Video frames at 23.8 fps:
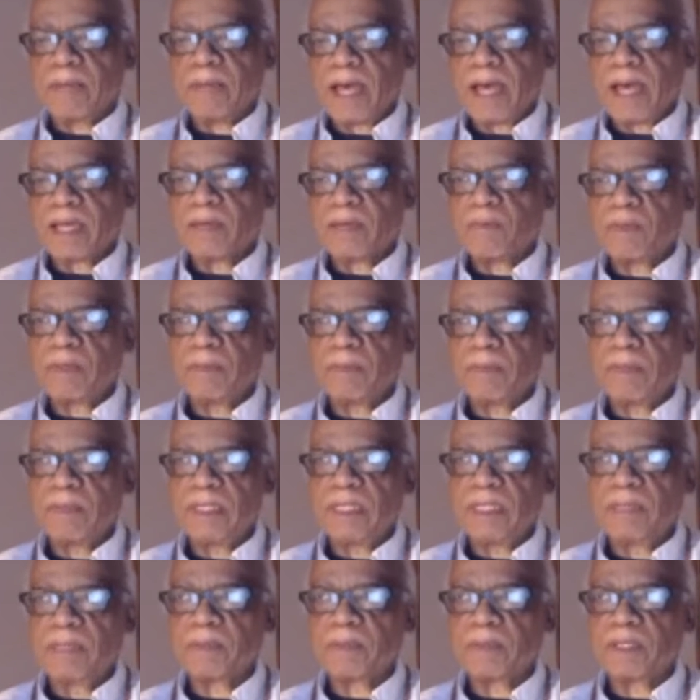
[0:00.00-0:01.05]
how can we
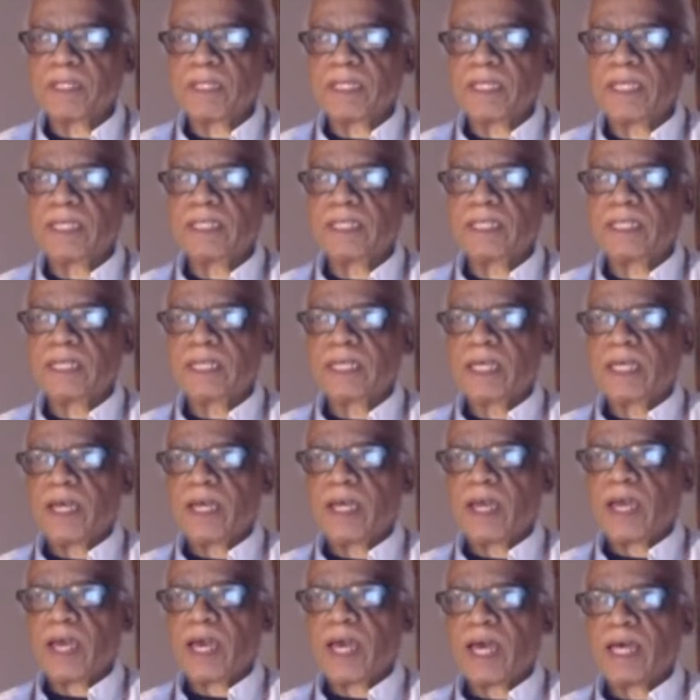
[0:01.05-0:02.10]
manipulate
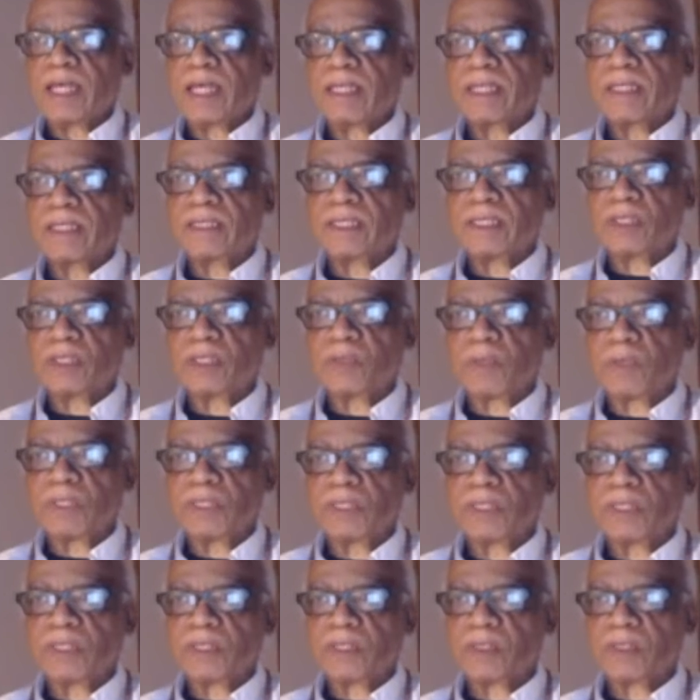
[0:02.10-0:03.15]
the
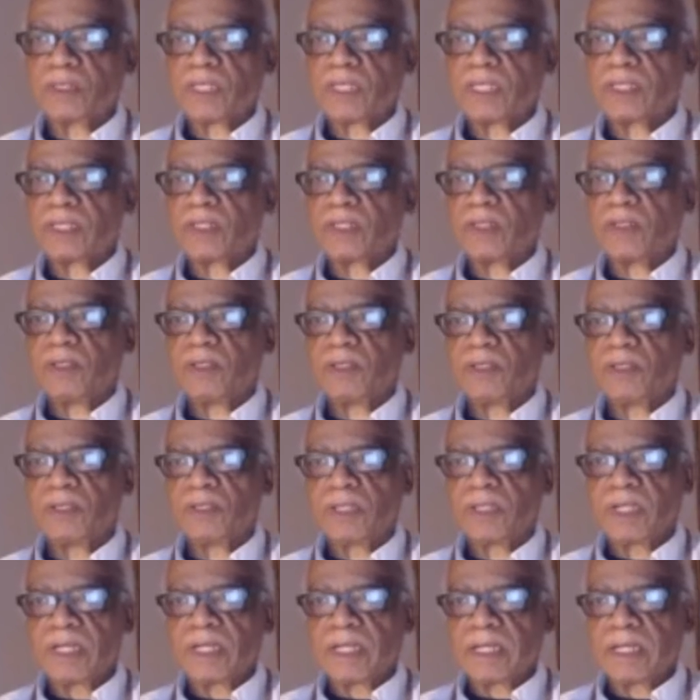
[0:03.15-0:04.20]
situation such that your
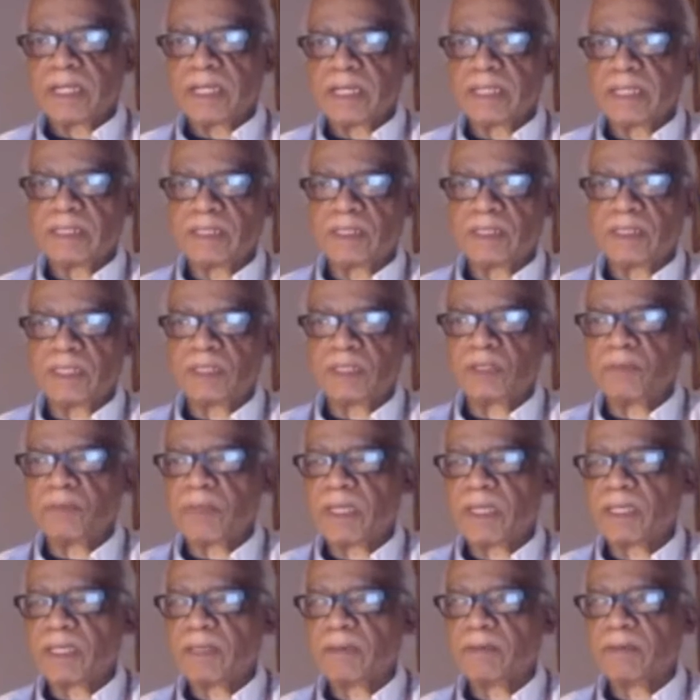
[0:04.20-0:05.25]

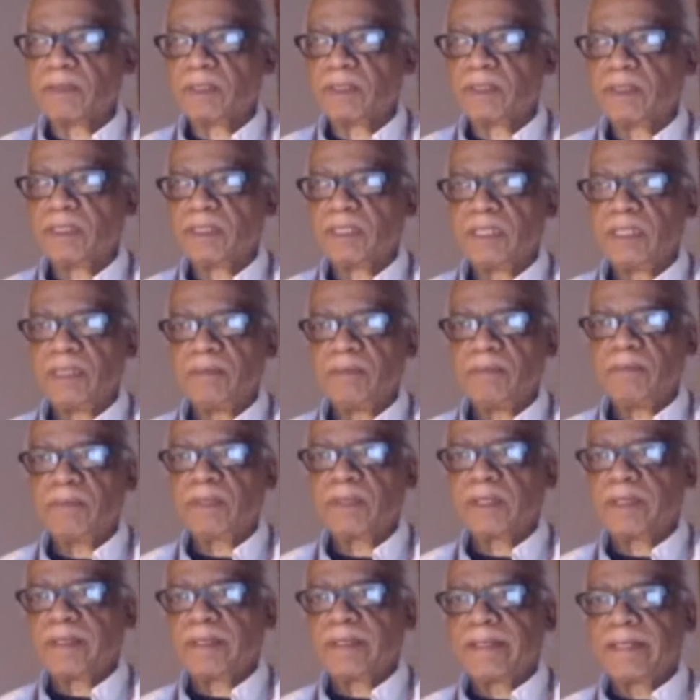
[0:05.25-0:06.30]
decision-making team
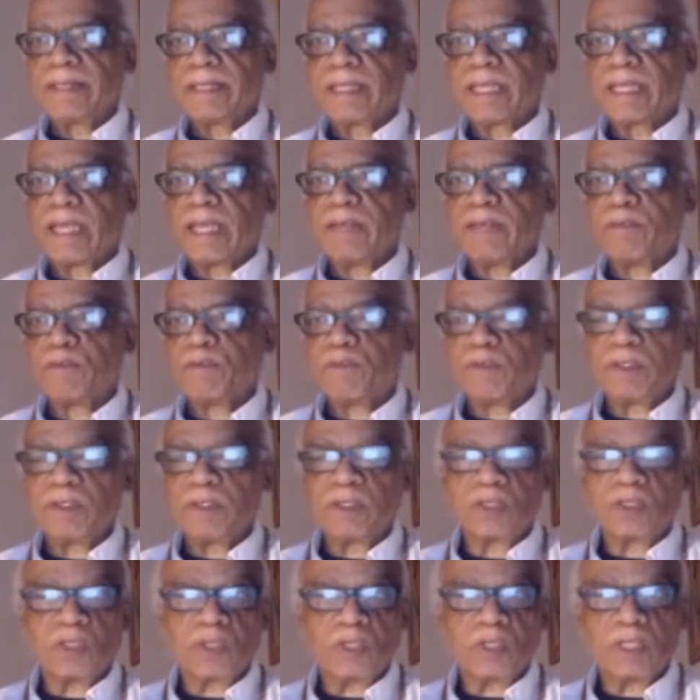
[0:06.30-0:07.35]
can
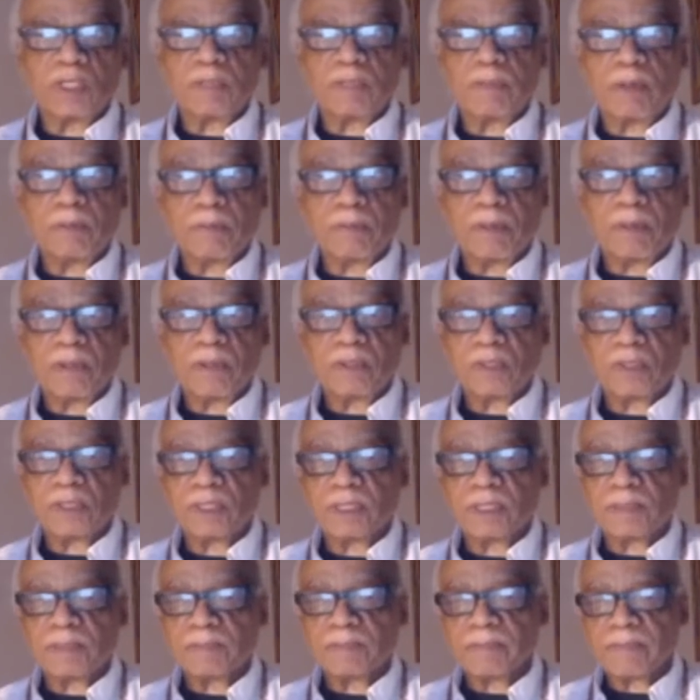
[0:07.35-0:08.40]
feel good about
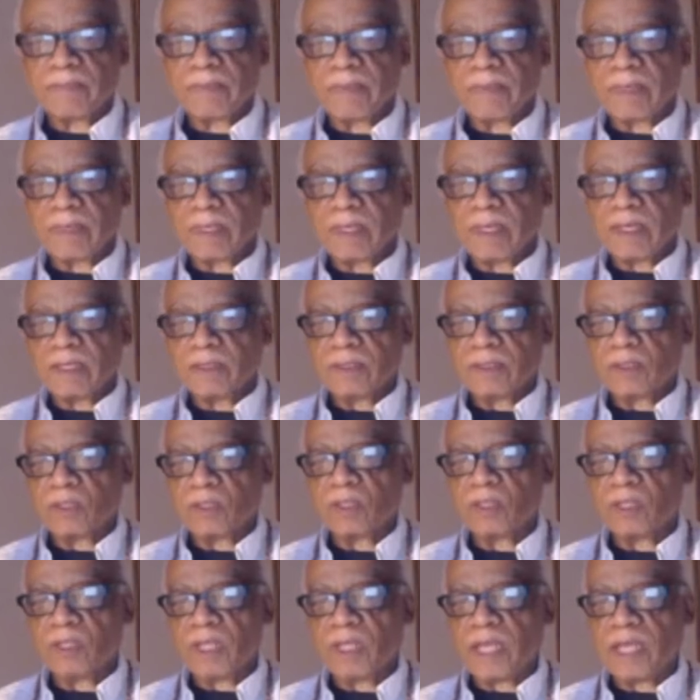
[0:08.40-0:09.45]
purchasing? So
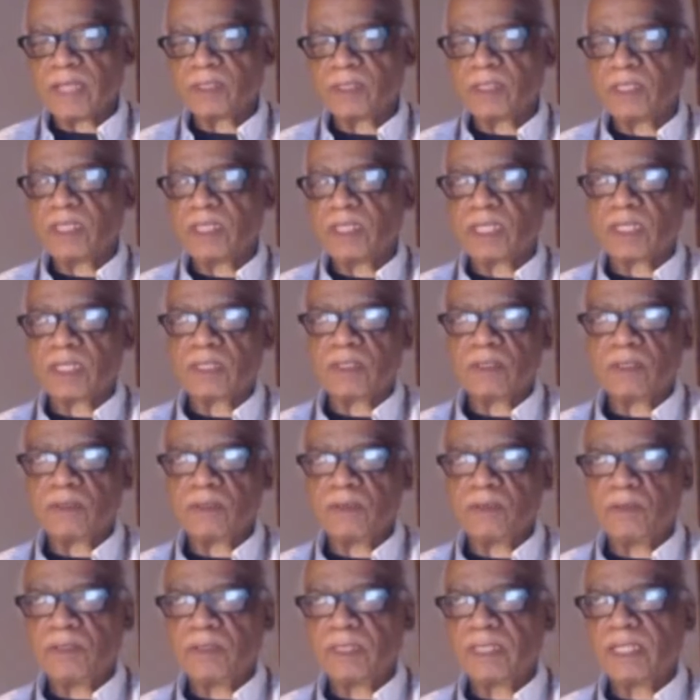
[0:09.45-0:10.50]
you'll actually get
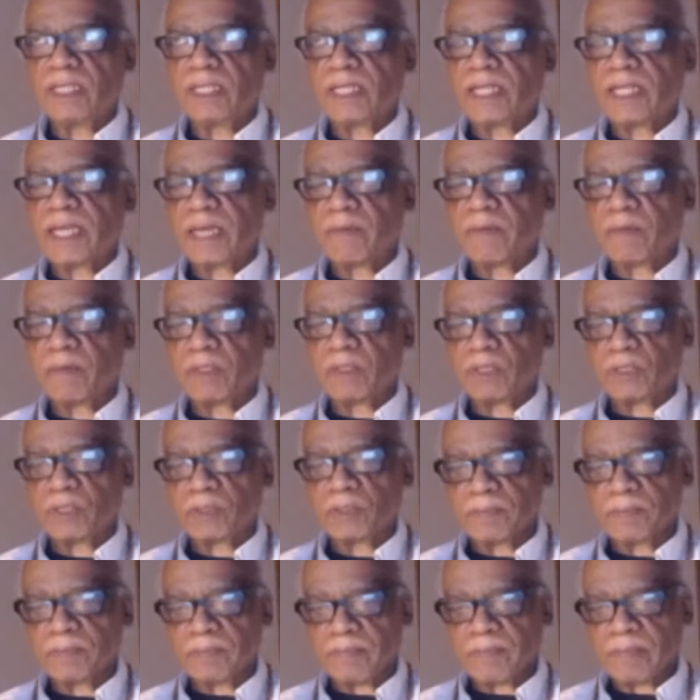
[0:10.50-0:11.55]
clues in the
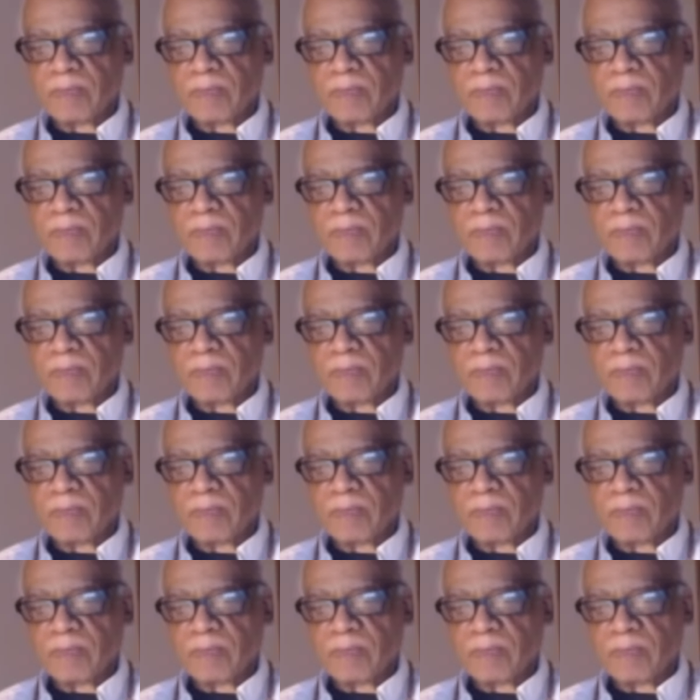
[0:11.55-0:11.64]
language.